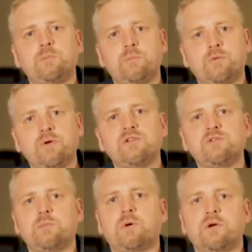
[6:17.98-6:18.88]
fully
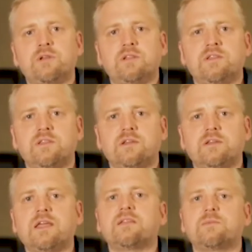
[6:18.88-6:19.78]
supported
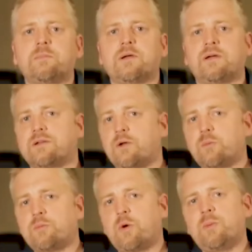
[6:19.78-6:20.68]
that
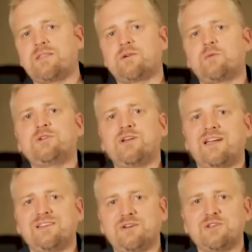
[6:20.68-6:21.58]
no matter what the
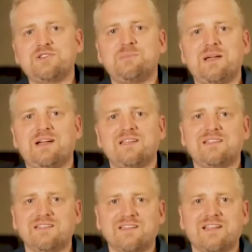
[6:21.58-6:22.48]
ideology behind
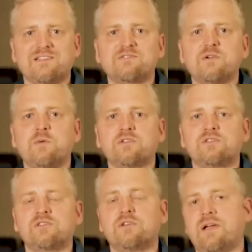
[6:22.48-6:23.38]
the country
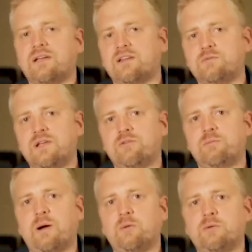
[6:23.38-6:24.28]
was, the fact that we have
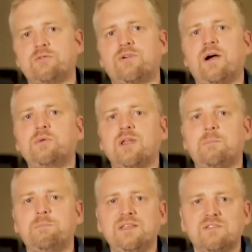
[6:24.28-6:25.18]
found
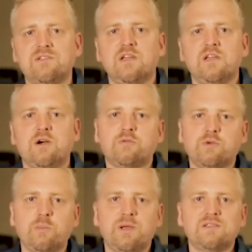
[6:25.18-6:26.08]
a piece of
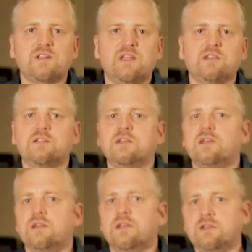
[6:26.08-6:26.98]
no man's land
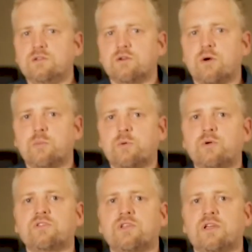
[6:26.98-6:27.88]
in Europe
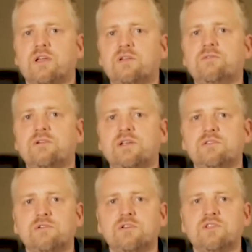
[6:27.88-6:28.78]
was a very
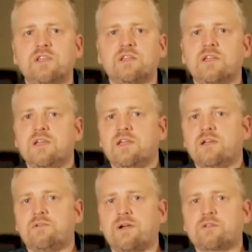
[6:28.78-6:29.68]
interesting
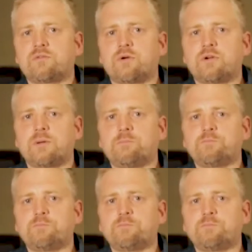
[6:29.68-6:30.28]
fact for them.